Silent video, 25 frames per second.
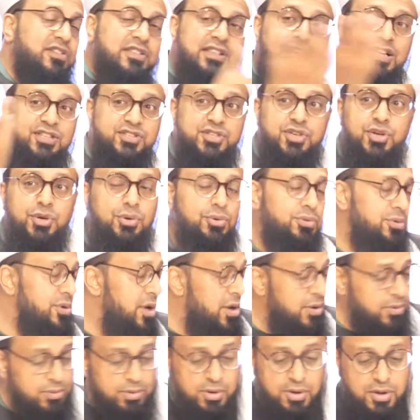and that's you.
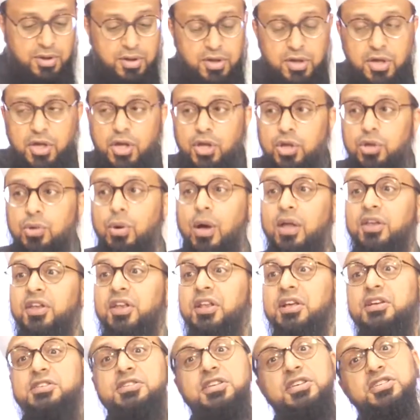No, you had
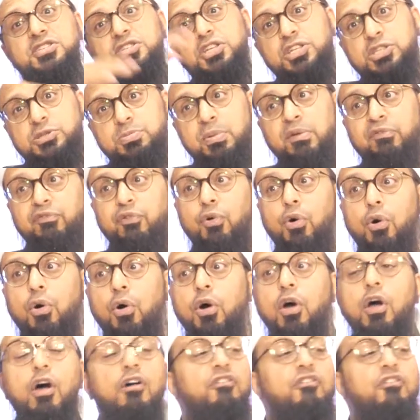an existence before.